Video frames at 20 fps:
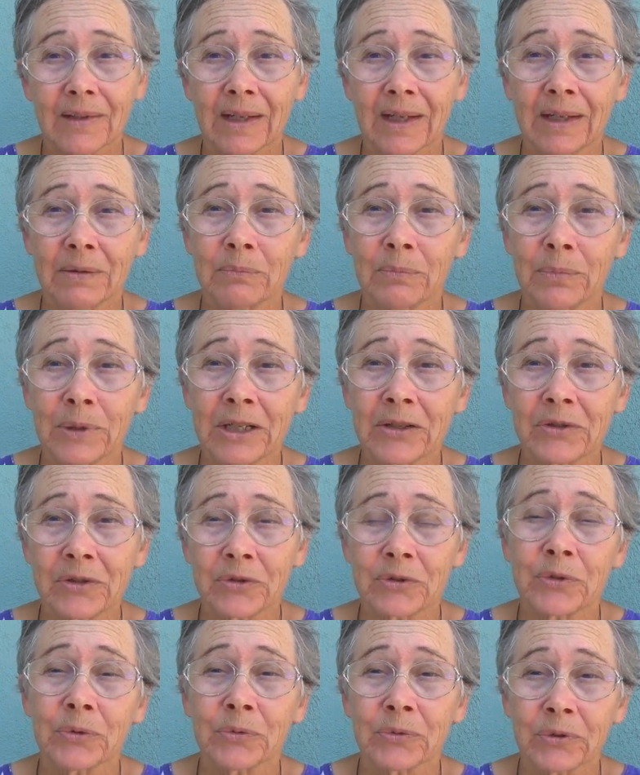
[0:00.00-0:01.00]
and brings
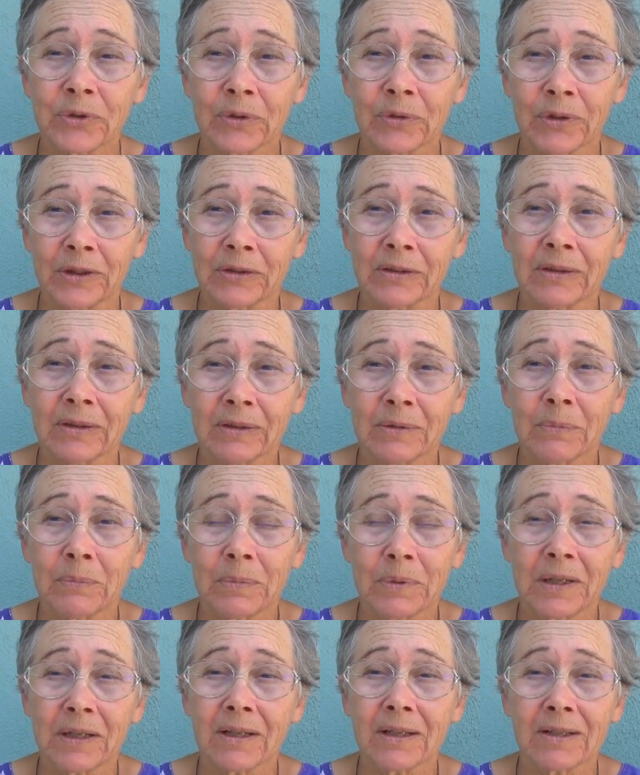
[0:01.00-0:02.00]
her to ruin
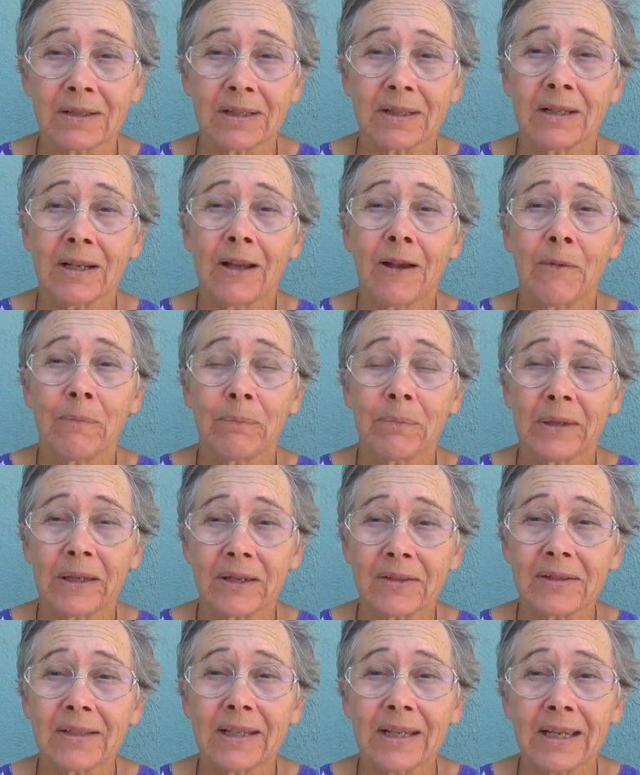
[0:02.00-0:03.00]
because
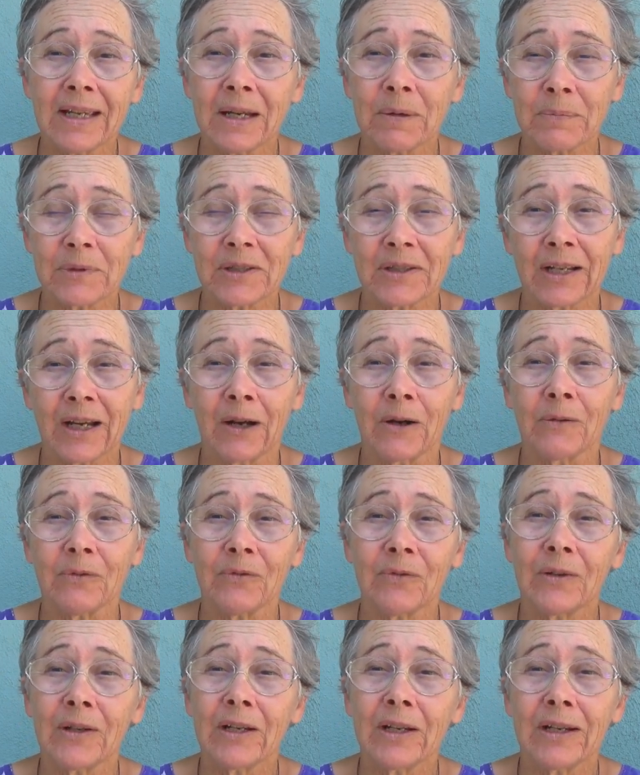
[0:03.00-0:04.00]
because he himself
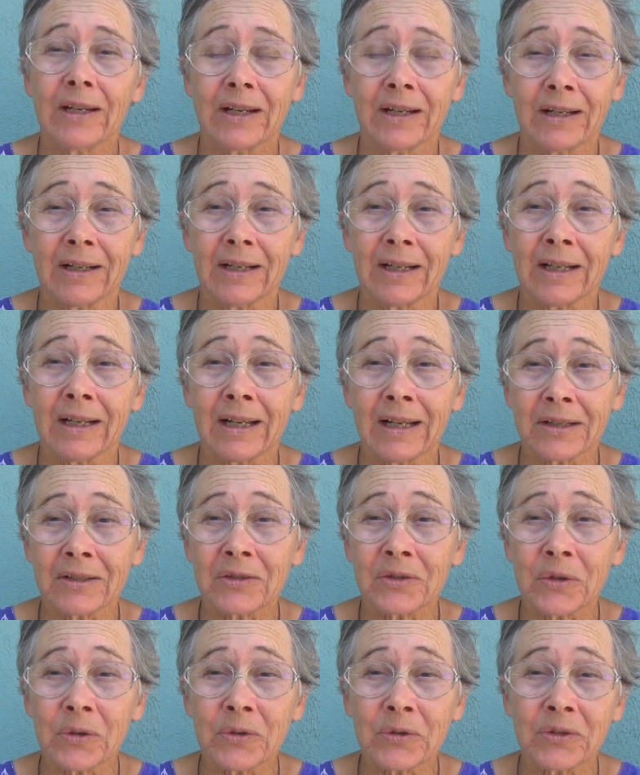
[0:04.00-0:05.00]

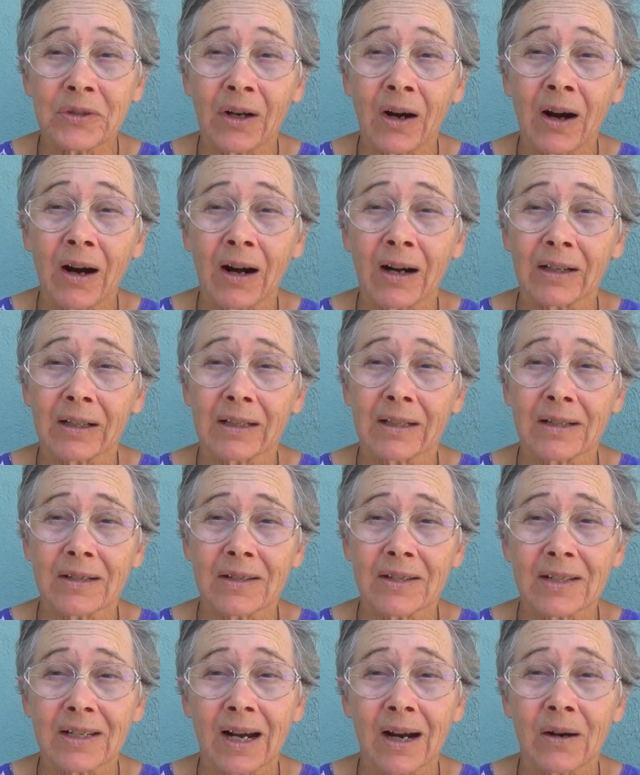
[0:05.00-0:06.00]
has turned dark and
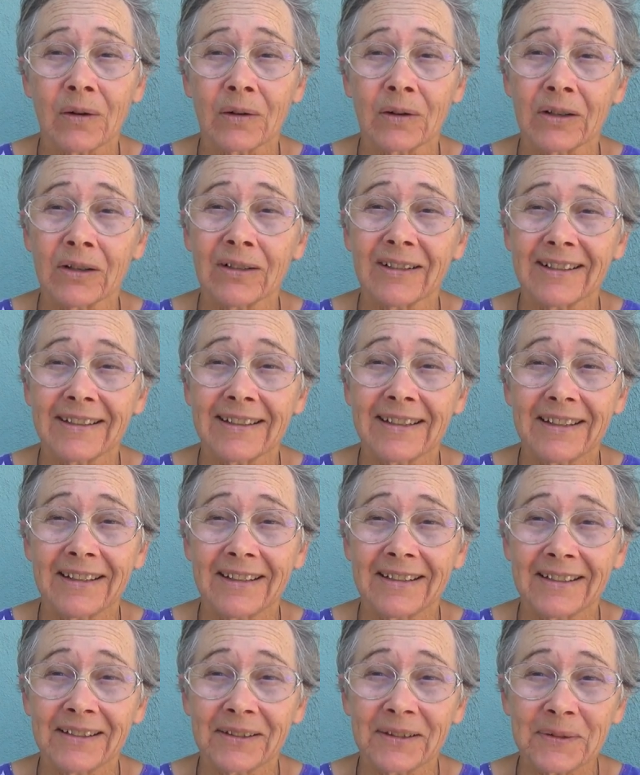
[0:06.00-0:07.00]
sour,
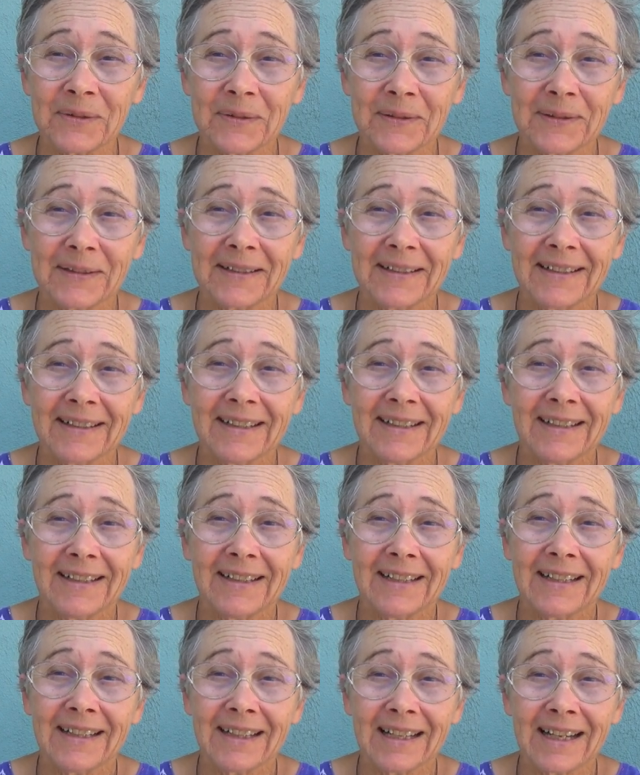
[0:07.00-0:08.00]
you know.
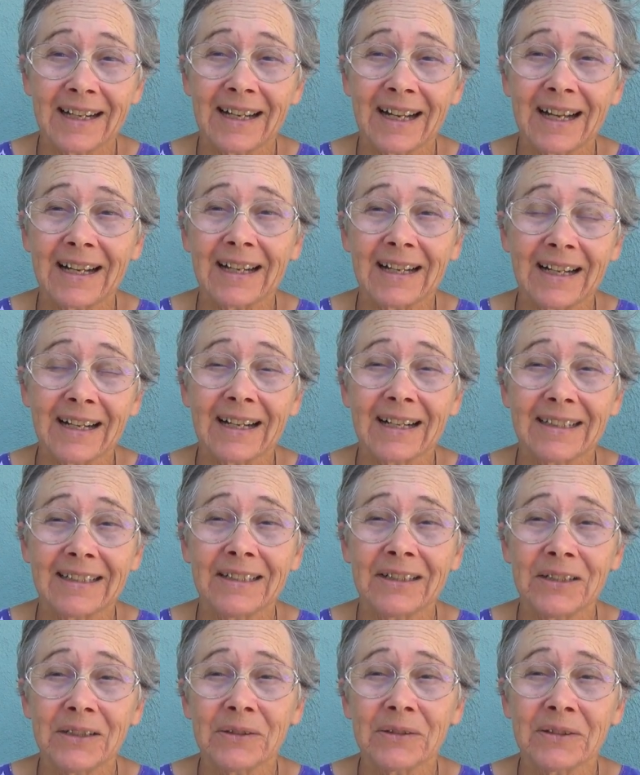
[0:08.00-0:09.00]
That
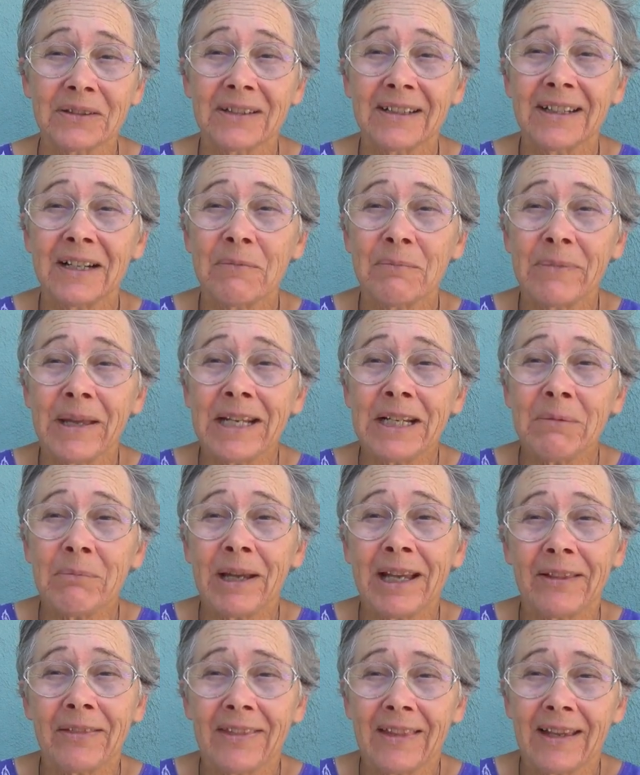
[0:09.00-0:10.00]
you know, many
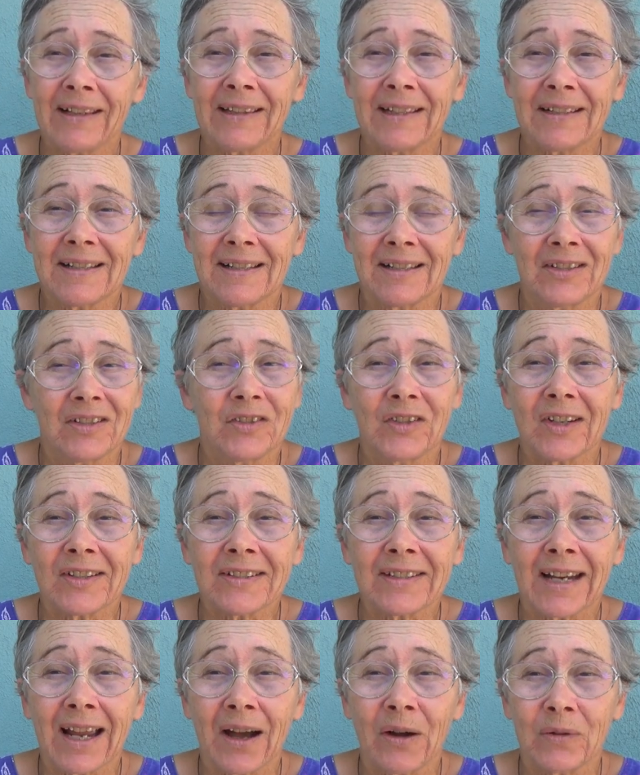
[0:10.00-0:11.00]
men think this is
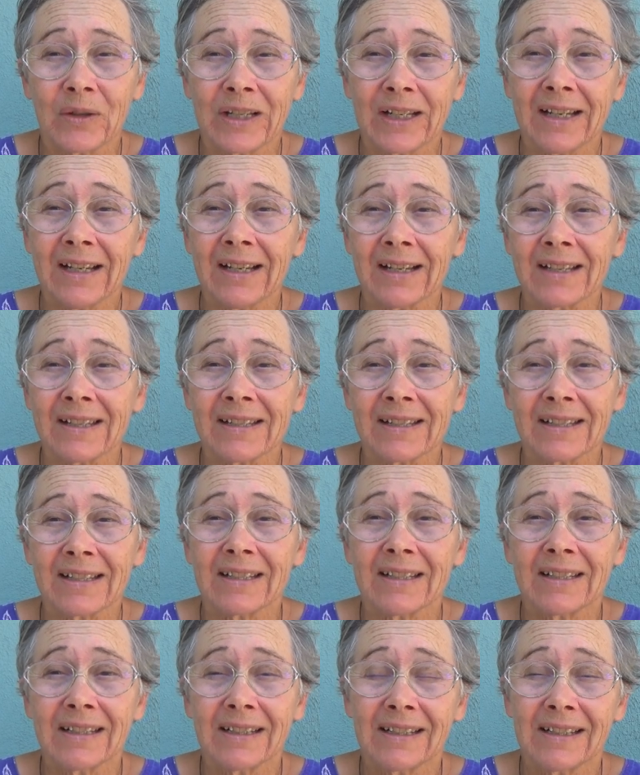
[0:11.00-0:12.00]
just how it is.
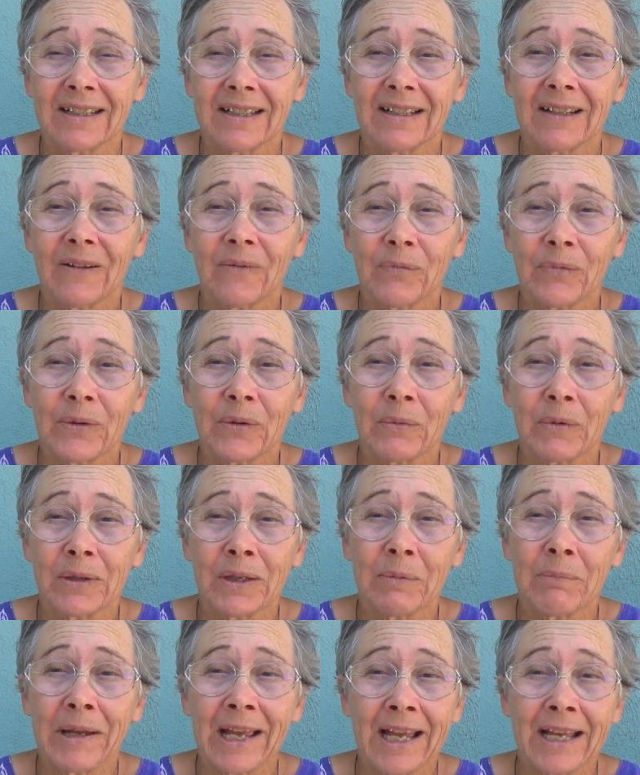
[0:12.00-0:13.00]
When
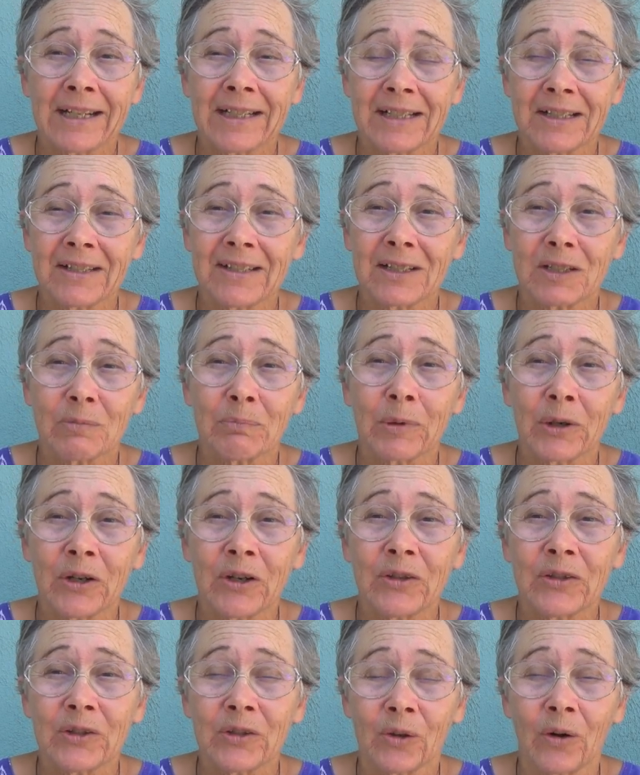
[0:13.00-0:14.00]
a man is
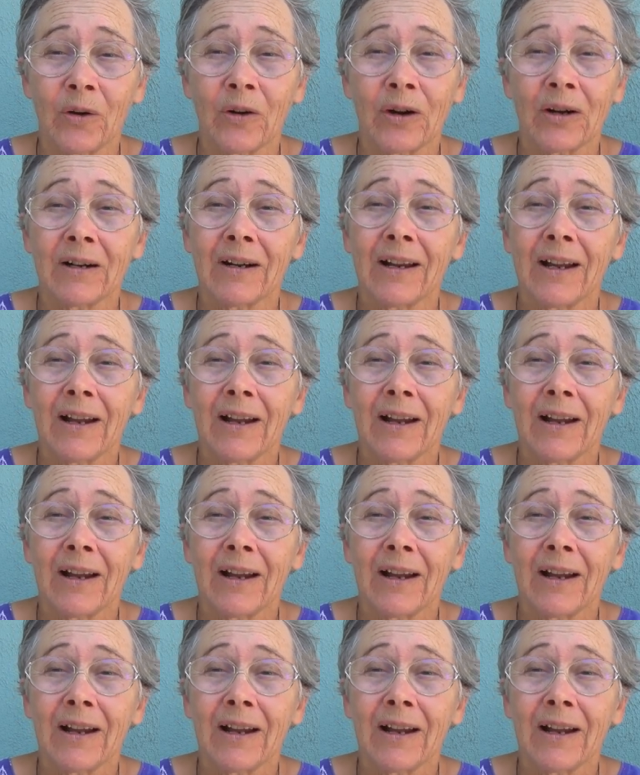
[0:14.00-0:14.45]
spurned or